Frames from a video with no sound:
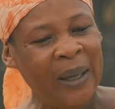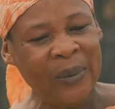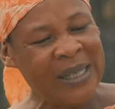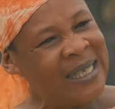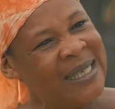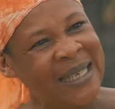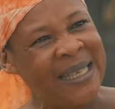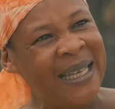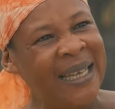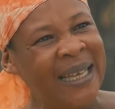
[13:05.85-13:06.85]
what is it?
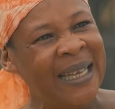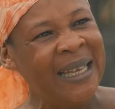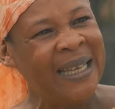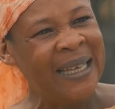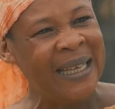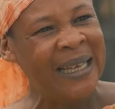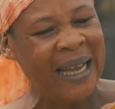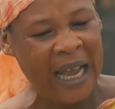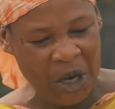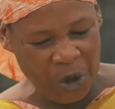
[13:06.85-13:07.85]

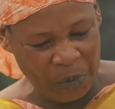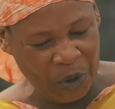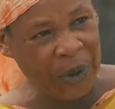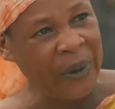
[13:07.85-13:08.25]
I hope you're all